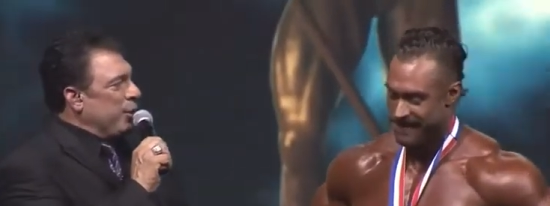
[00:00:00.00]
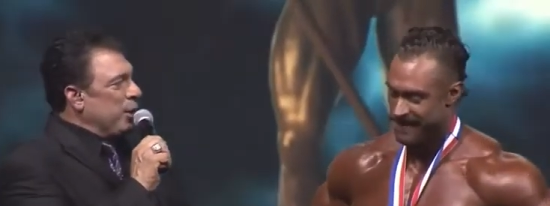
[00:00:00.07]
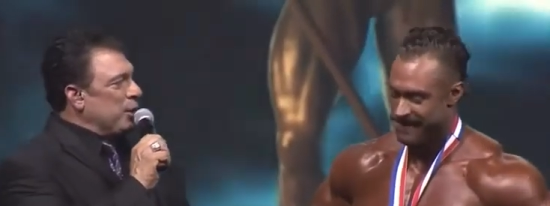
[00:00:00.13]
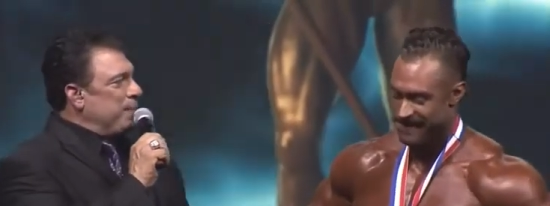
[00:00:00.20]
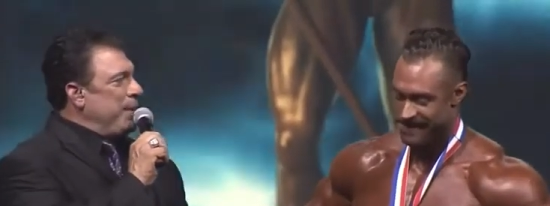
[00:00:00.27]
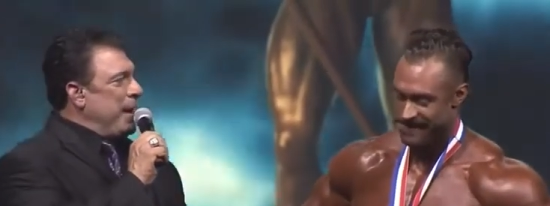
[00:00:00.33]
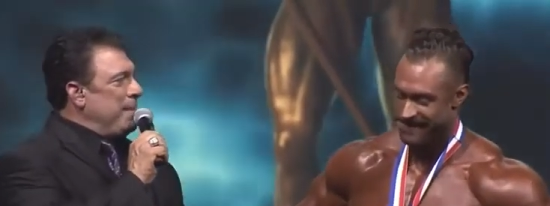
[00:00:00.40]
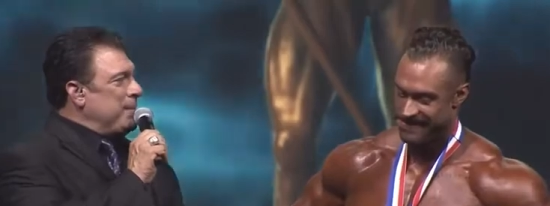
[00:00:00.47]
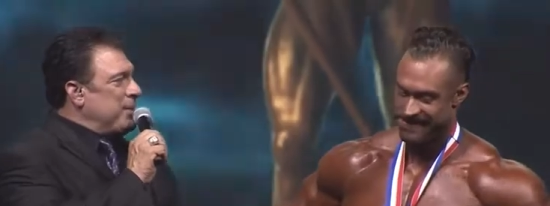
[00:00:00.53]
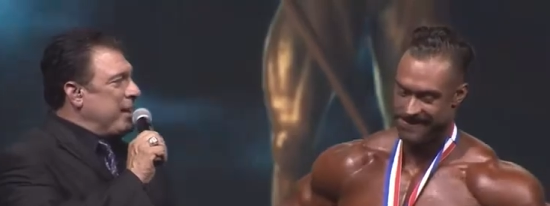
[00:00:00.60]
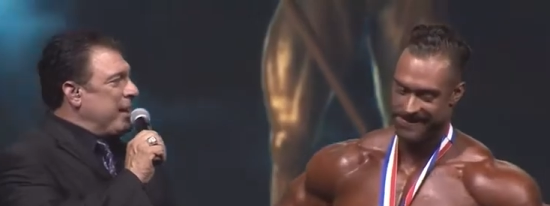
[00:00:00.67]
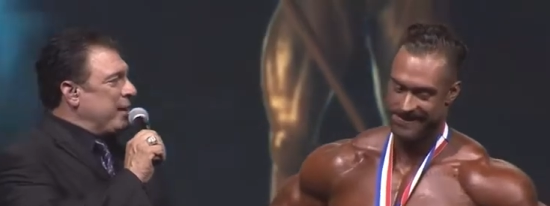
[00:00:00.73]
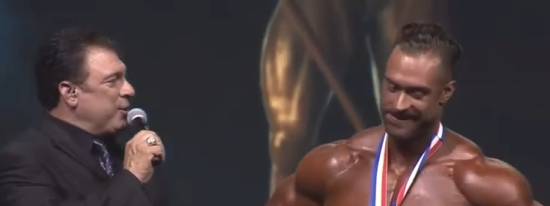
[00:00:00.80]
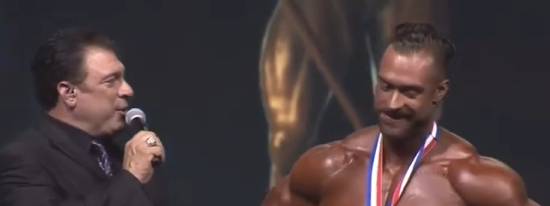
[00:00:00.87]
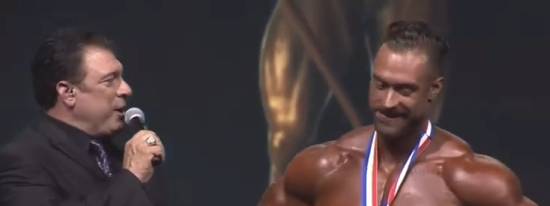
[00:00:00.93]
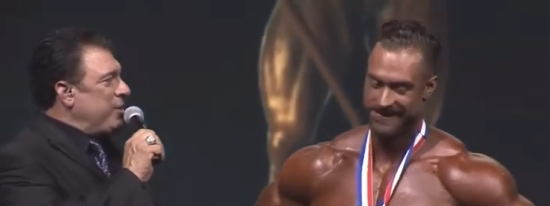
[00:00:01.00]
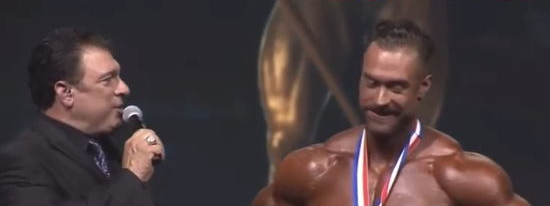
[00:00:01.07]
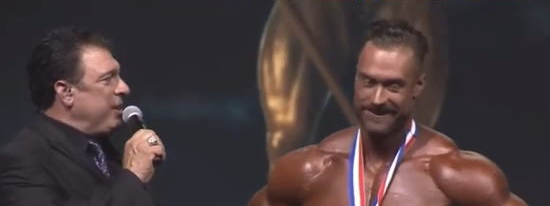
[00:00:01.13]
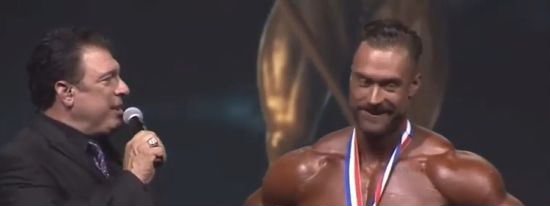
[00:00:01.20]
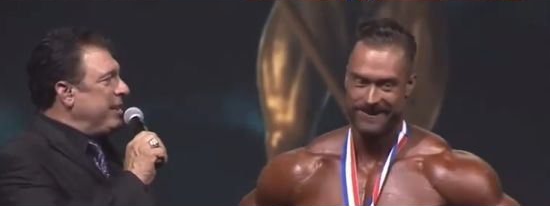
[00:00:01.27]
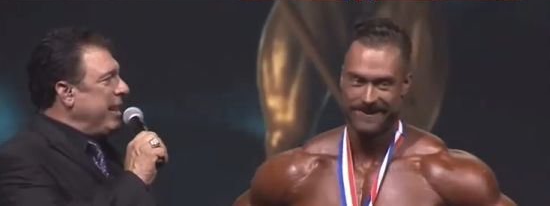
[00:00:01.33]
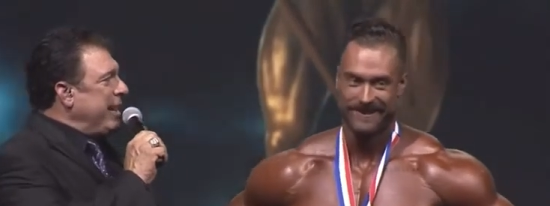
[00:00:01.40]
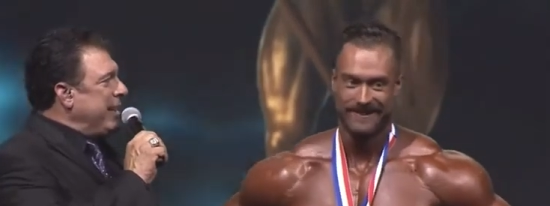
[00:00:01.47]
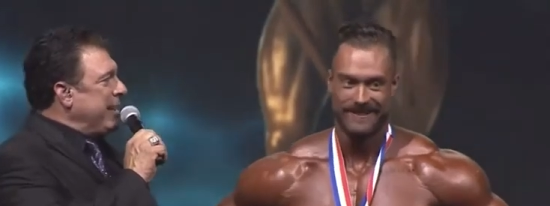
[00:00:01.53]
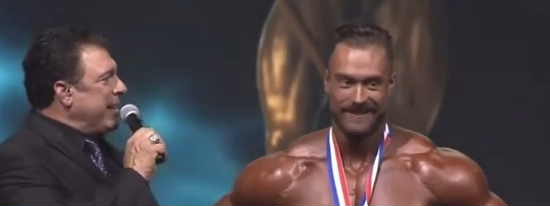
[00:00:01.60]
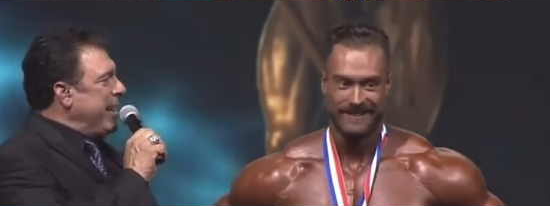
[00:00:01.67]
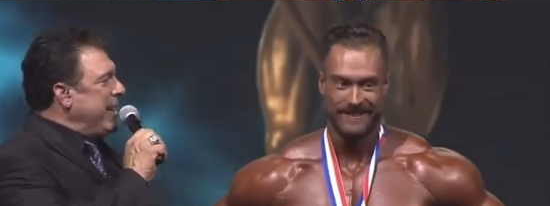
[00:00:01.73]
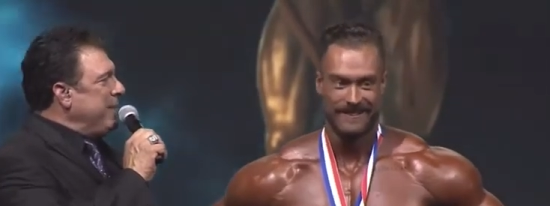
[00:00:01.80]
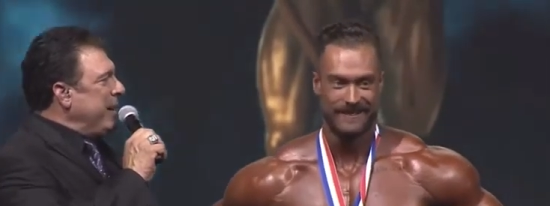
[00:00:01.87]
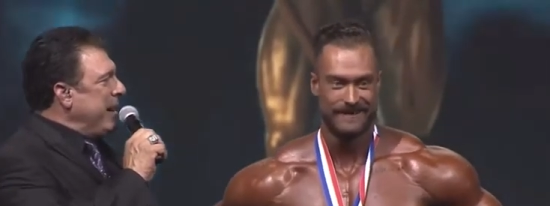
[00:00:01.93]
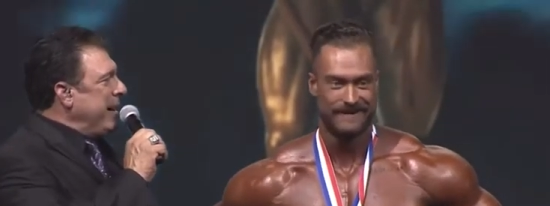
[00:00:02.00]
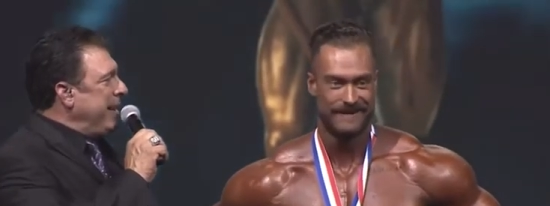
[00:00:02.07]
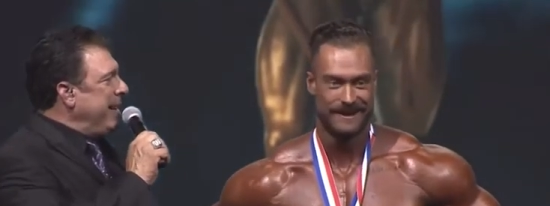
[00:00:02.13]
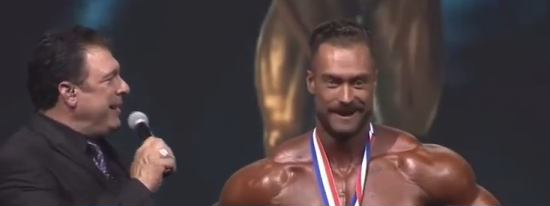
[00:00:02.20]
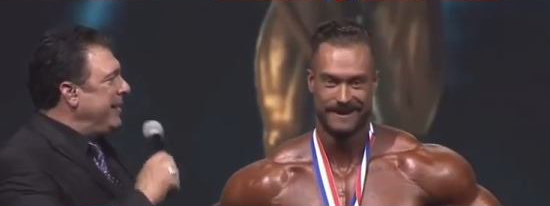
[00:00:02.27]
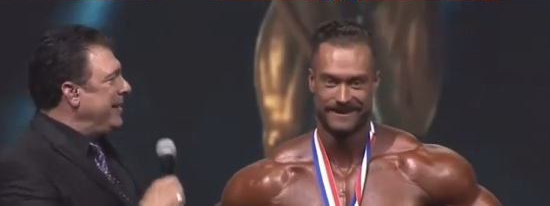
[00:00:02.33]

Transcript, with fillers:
Speaker 1: Chris Bumstead. Chris, you did it again, buddy.